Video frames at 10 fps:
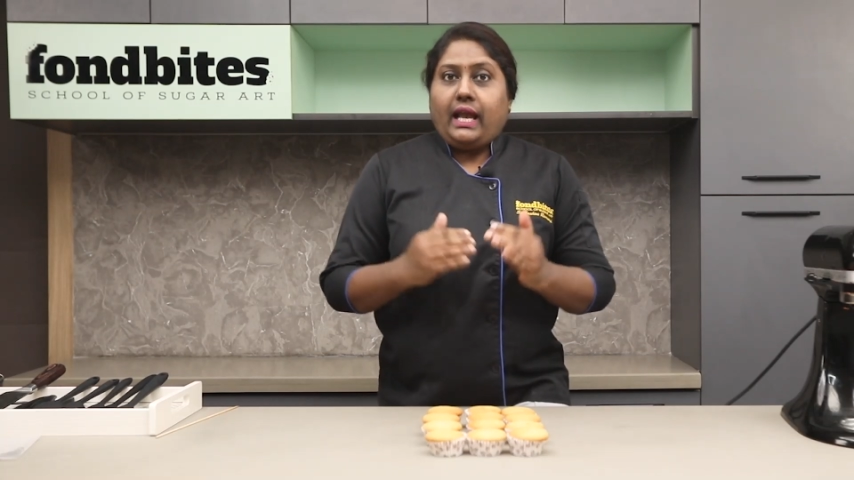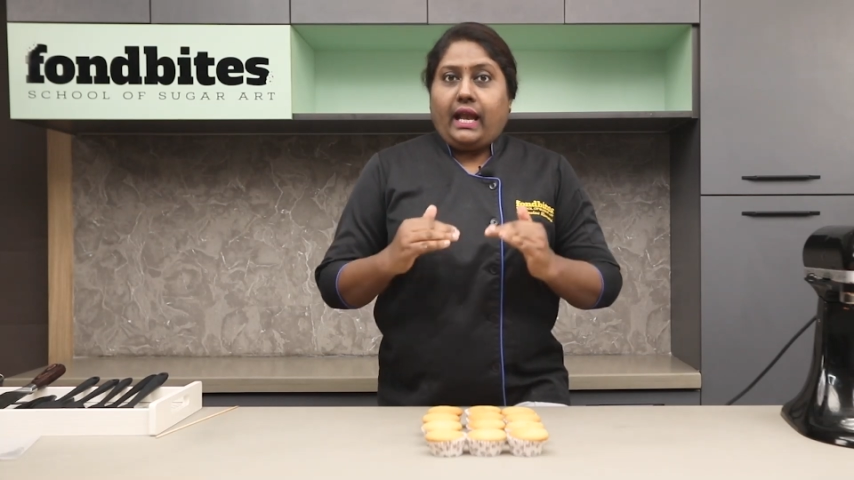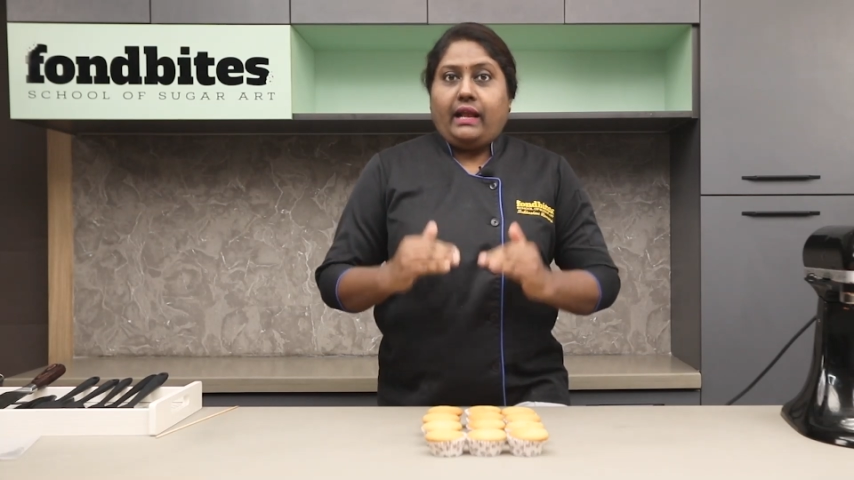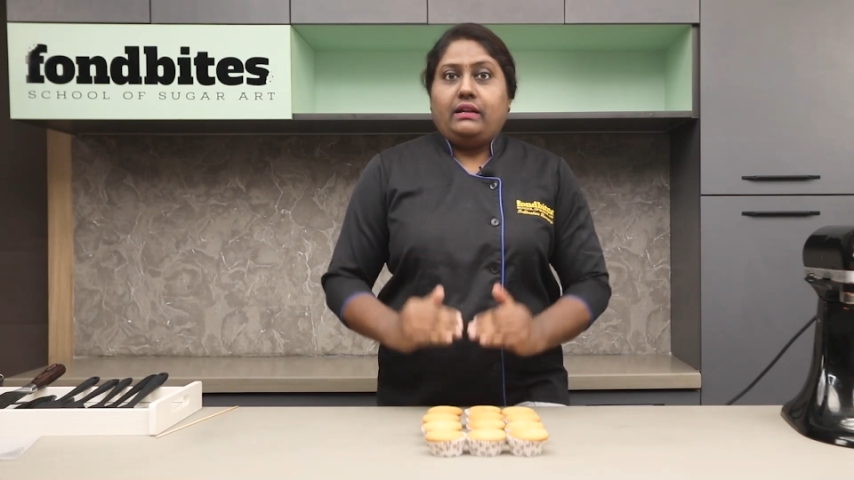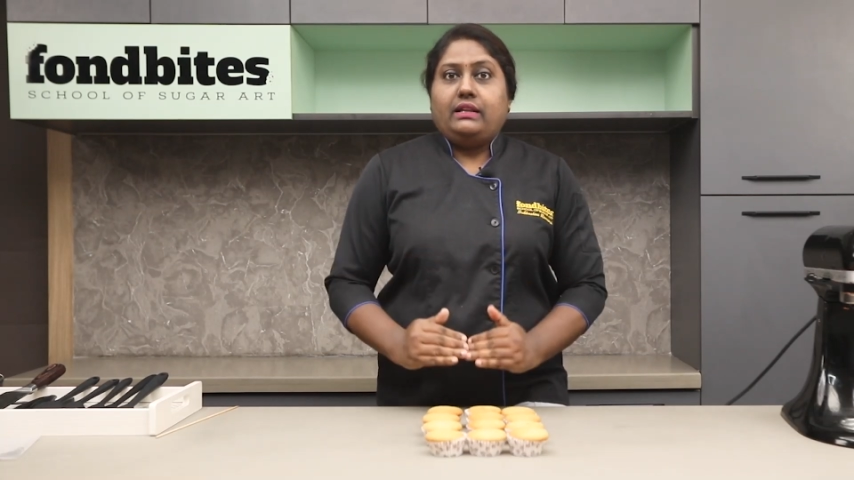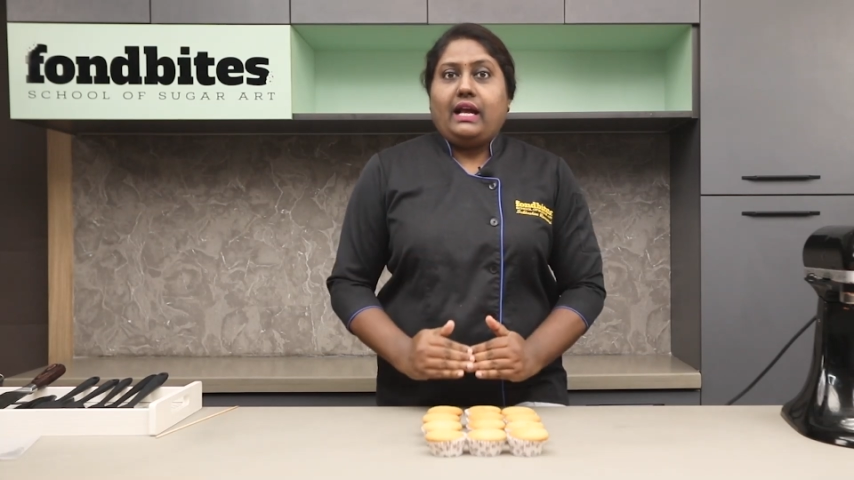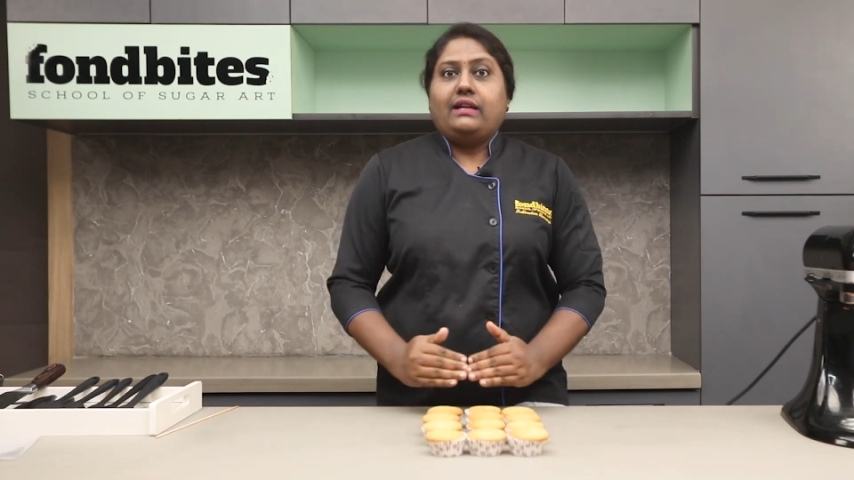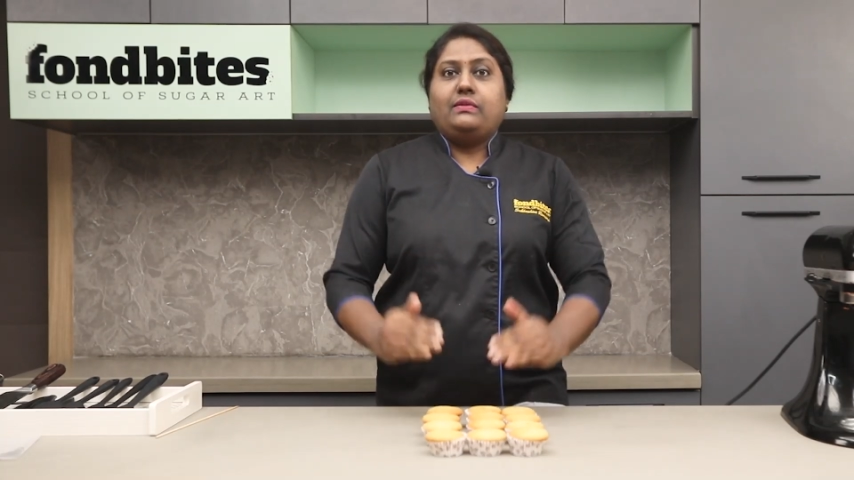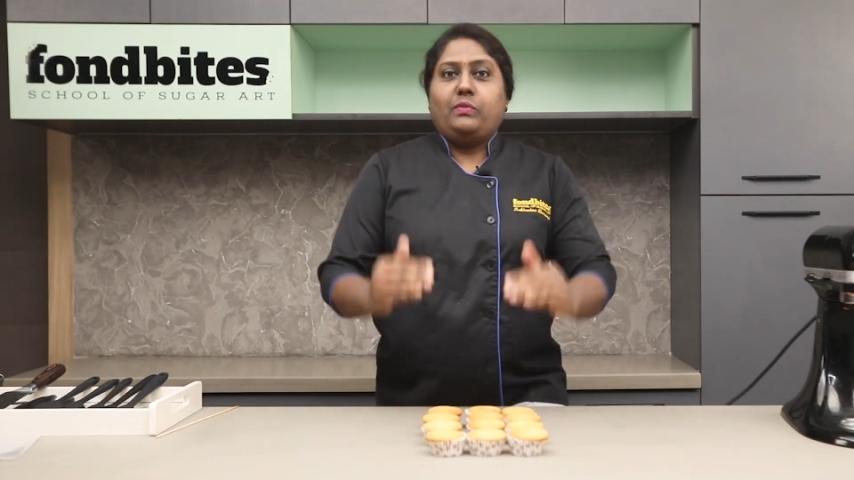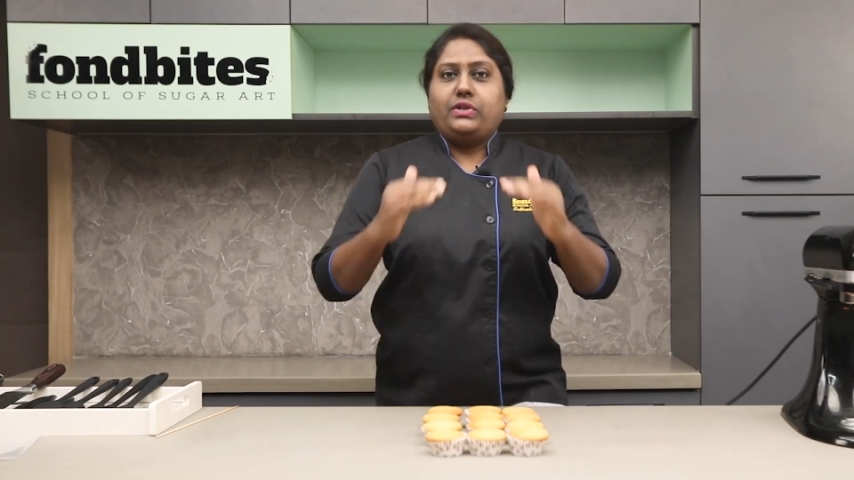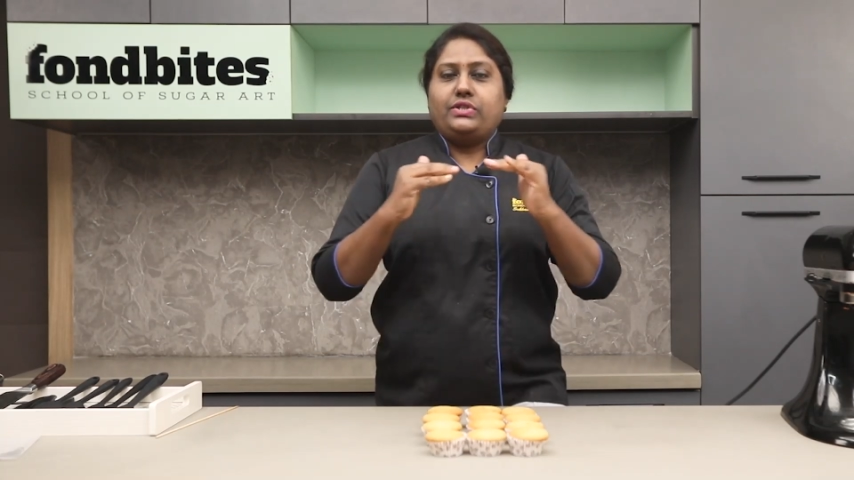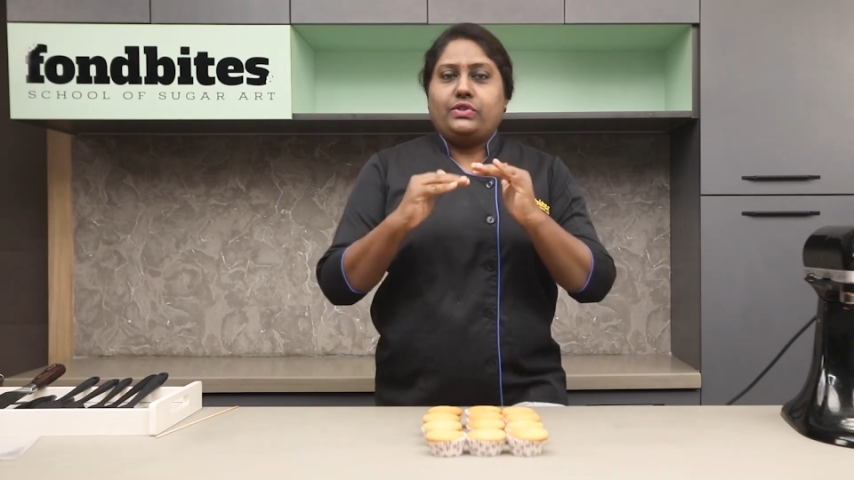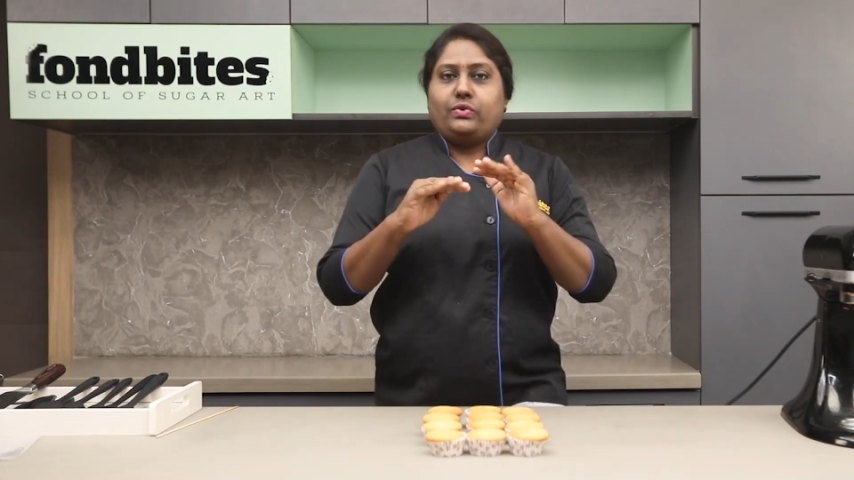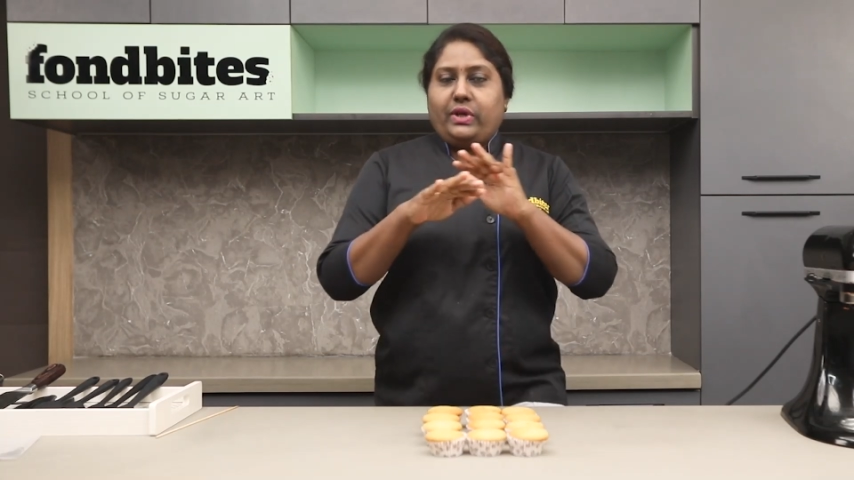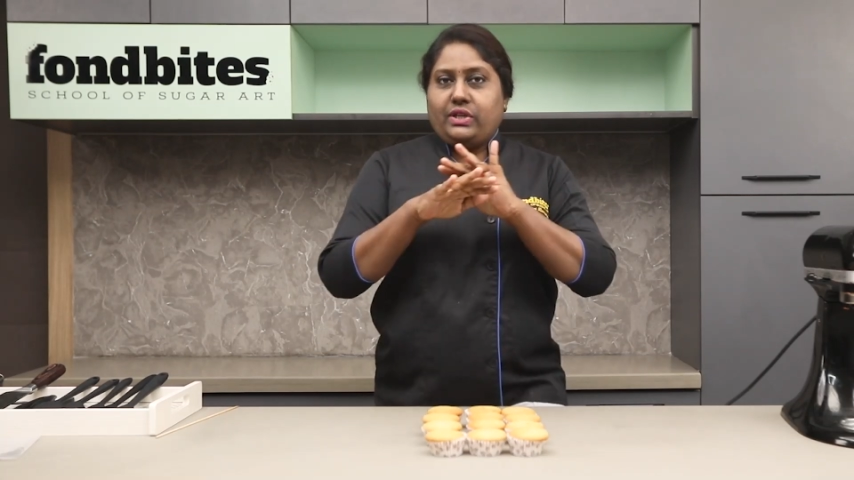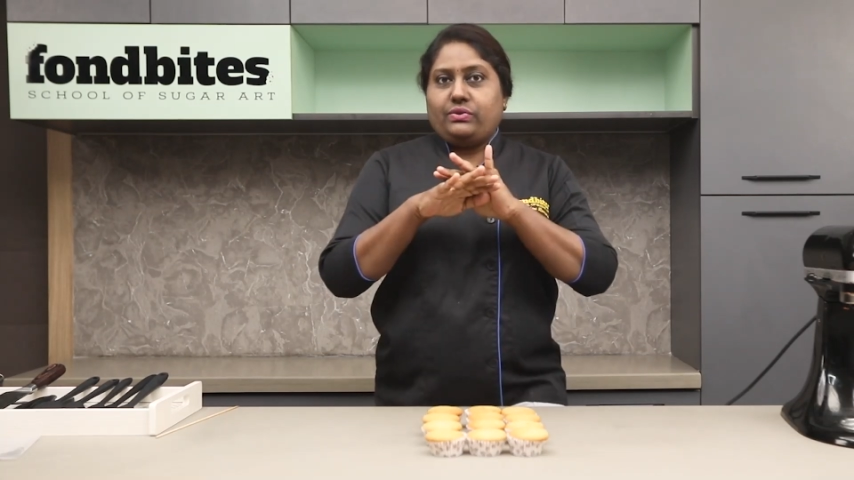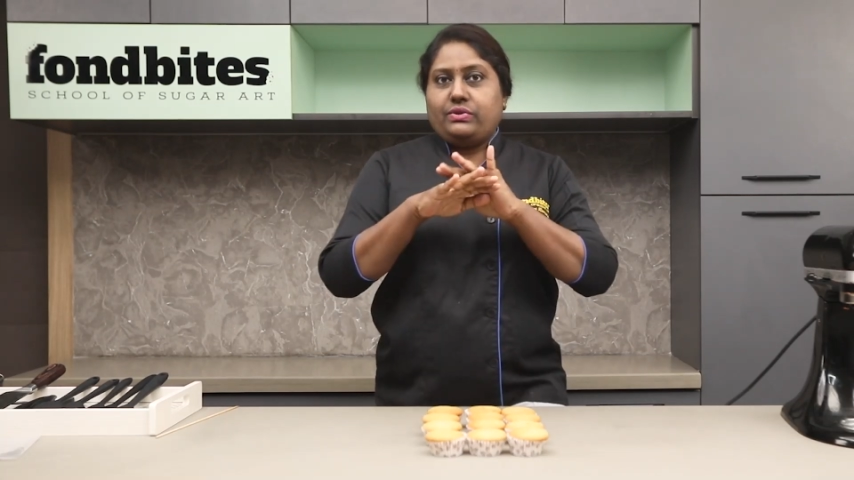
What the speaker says: and that moisture is going